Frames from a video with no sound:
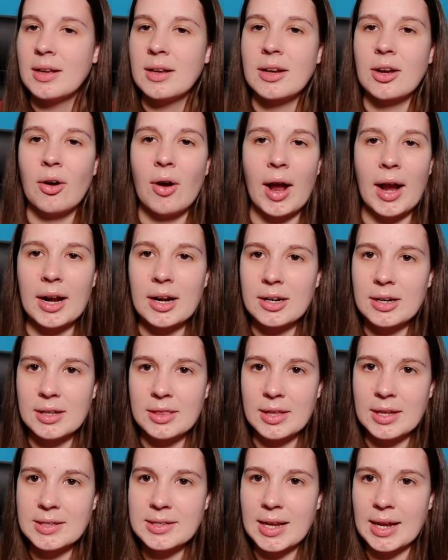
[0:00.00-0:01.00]
Go hire a
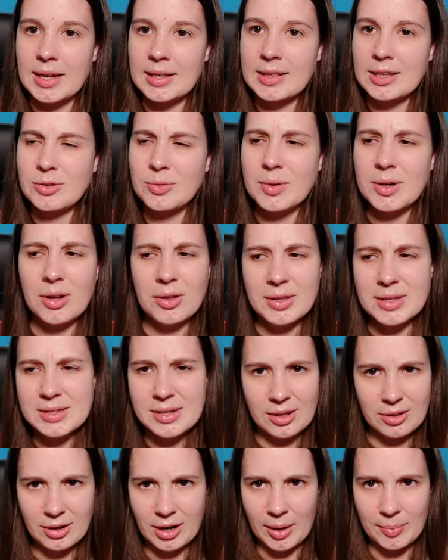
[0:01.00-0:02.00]
think tank. That's what all these
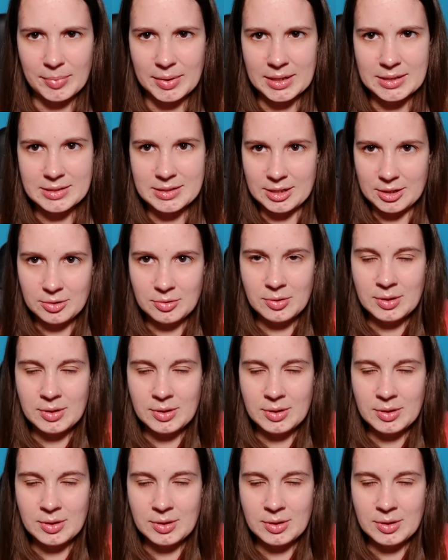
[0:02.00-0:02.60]
other companies do.